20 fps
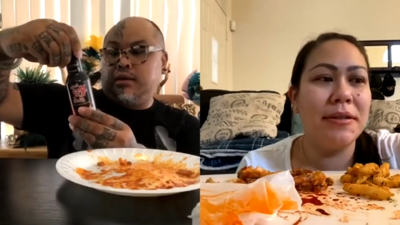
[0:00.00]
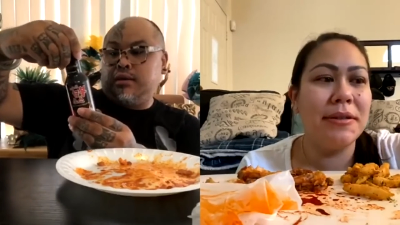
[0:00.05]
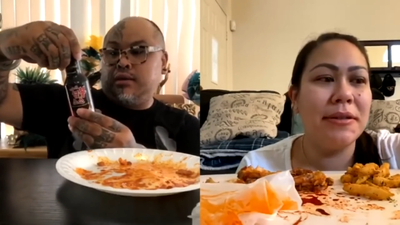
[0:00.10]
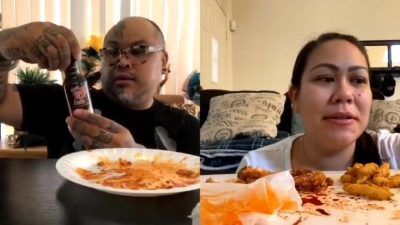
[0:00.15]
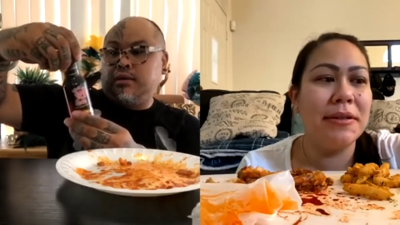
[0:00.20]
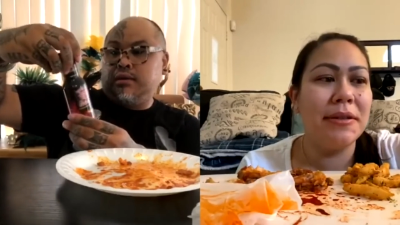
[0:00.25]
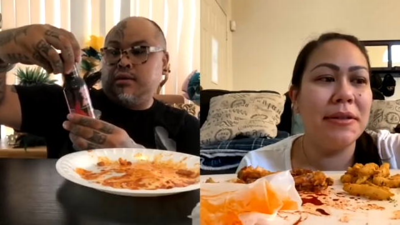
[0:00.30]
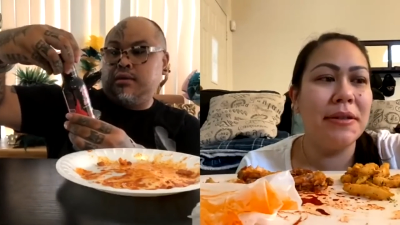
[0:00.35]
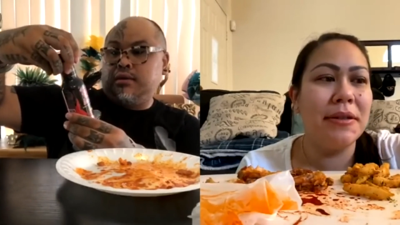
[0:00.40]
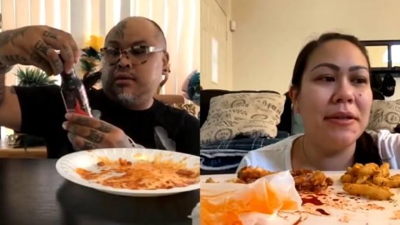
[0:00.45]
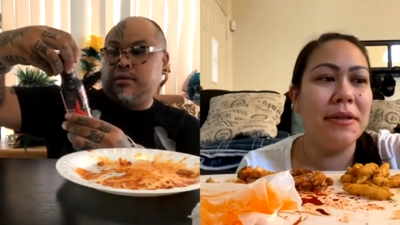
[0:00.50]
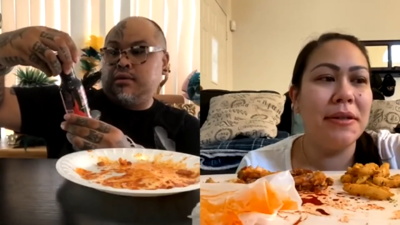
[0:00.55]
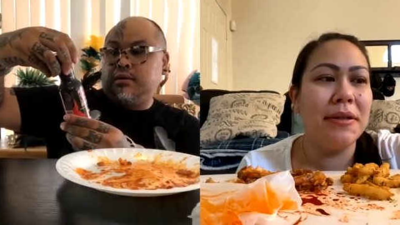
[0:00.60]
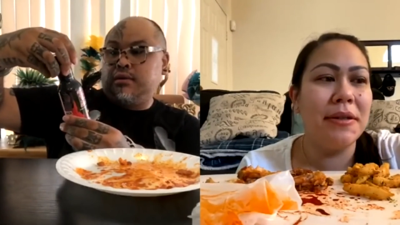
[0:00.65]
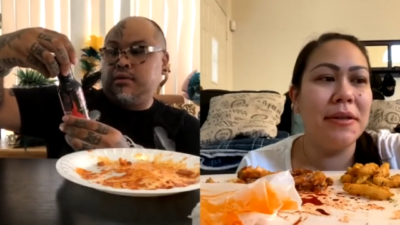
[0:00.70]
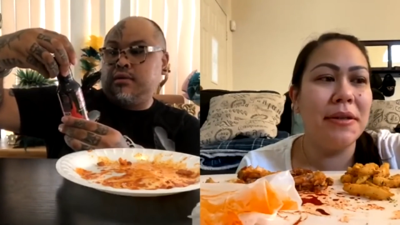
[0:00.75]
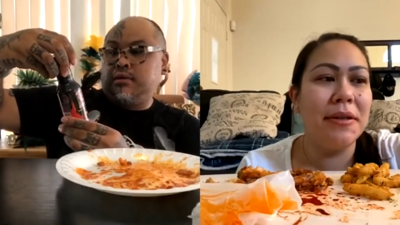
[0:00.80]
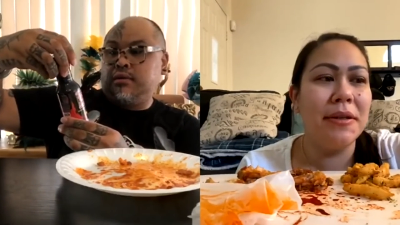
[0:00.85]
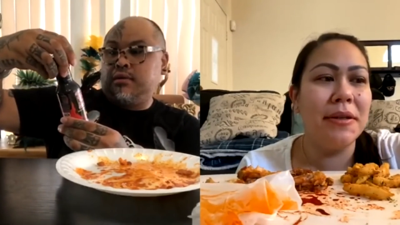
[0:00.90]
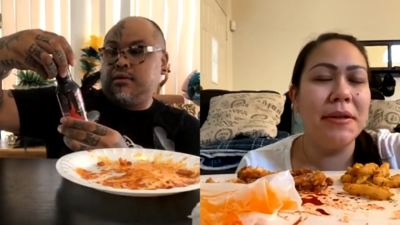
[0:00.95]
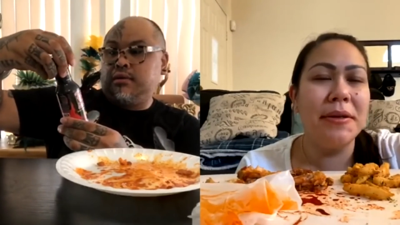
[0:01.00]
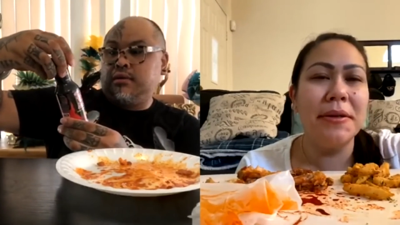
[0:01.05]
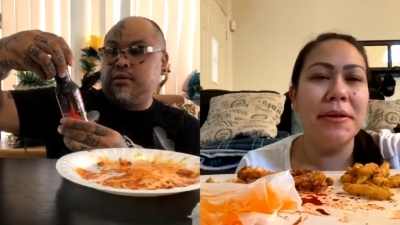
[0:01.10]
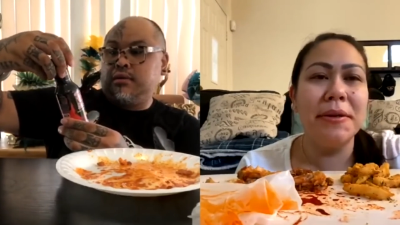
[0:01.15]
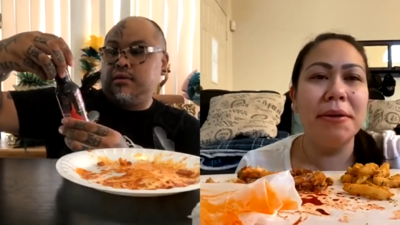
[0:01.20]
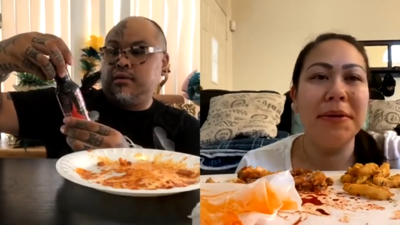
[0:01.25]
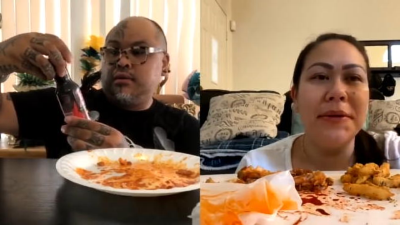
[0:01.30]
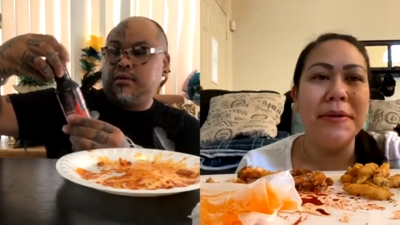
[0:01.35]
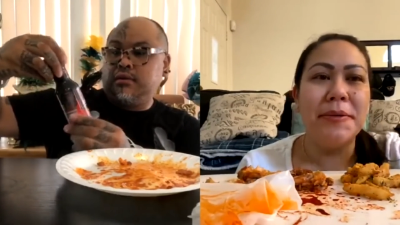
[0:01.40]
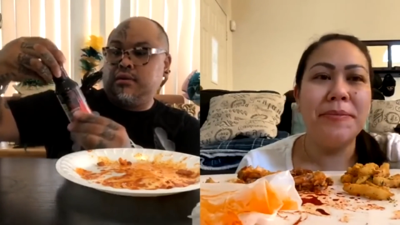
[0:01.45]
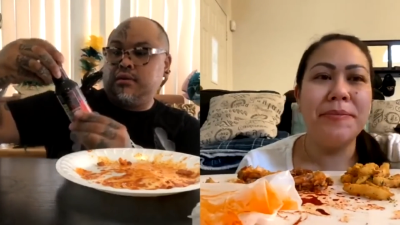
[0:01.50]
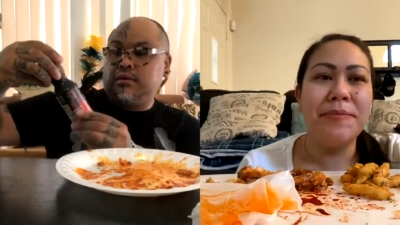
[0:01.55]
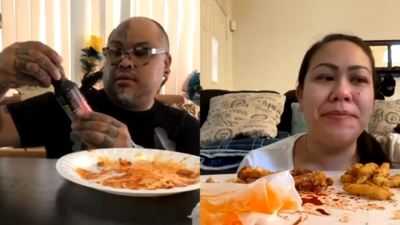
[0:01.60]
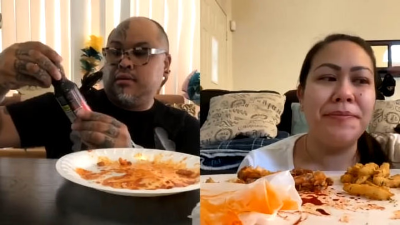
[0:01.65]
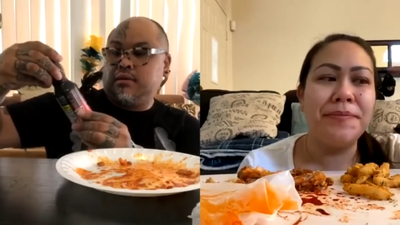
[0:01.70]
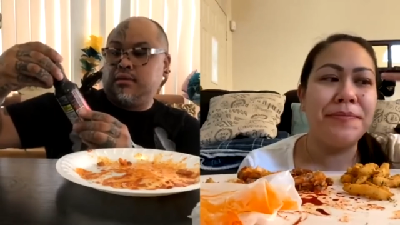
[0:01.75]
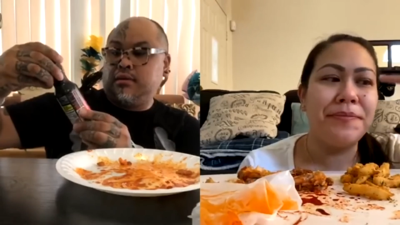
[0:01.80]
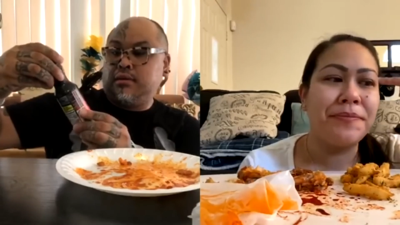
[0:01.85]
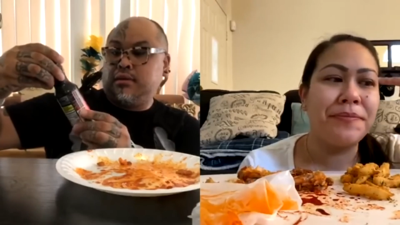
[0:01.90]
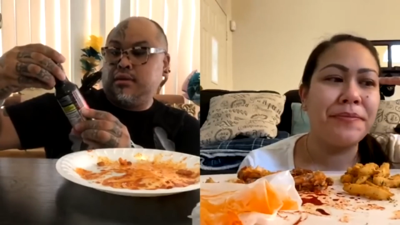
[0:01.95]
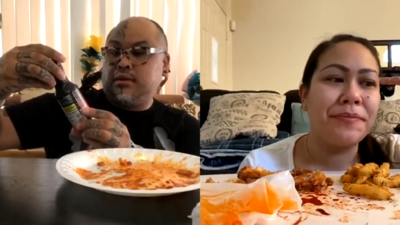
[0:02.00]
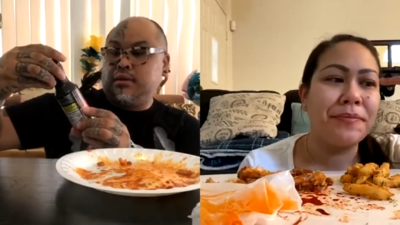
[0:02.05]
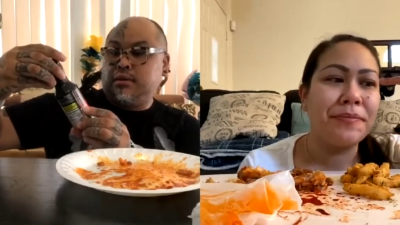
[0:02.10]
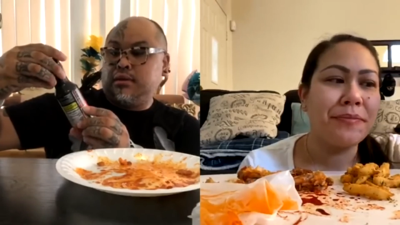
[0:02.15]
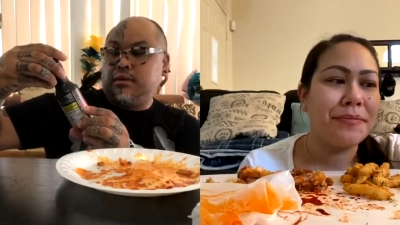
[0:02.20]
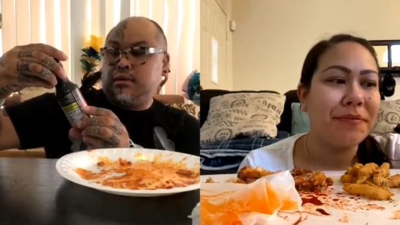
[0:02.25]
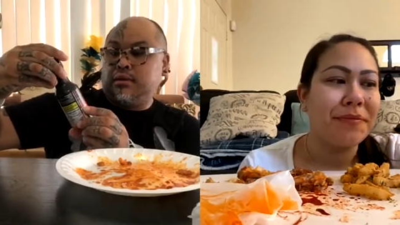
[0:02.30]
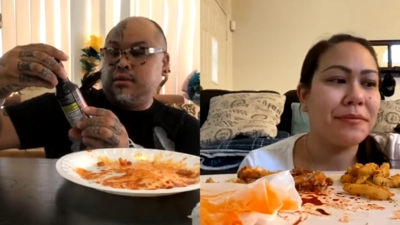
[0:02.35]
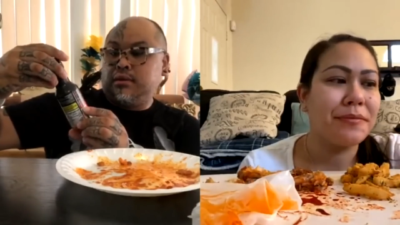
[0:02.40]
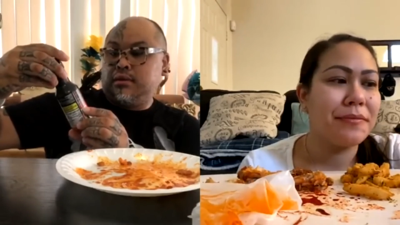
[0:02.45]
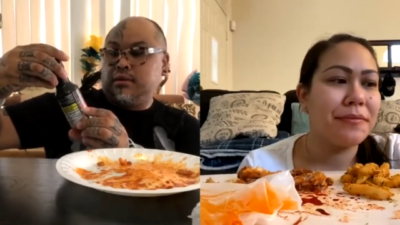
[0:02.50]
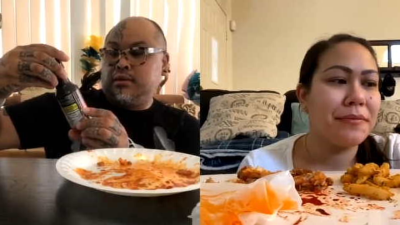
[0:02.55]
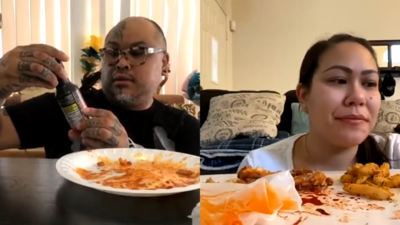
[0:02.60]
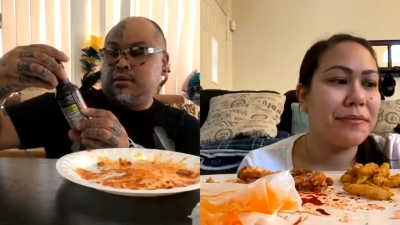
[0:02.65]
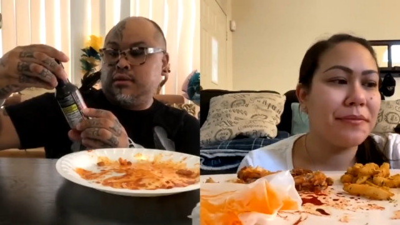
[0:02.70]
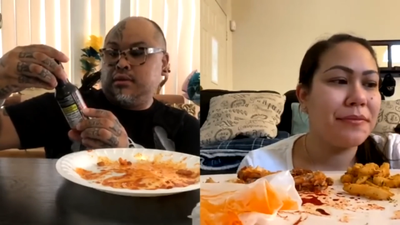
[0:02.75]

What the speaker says: No one is speaking in this clip.